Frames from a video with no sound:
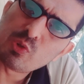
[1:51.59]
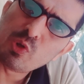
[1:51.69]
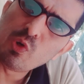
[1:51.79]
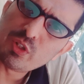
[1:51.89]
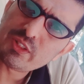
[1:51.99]

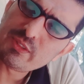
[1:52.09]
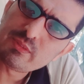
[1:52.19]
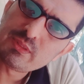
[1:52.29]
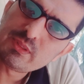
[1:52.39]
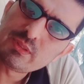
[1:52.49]
God,
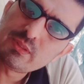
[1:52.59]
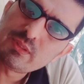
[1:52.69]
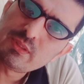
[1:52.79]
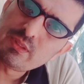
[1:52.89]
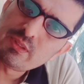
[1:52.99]

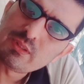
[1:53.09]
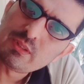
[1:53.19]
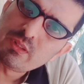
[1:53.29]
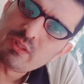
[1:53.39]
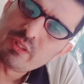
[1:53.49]

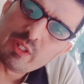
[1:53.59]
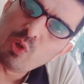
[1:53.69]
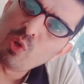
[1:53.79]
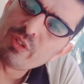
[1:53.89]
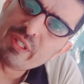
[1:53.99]

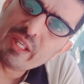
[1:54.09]
they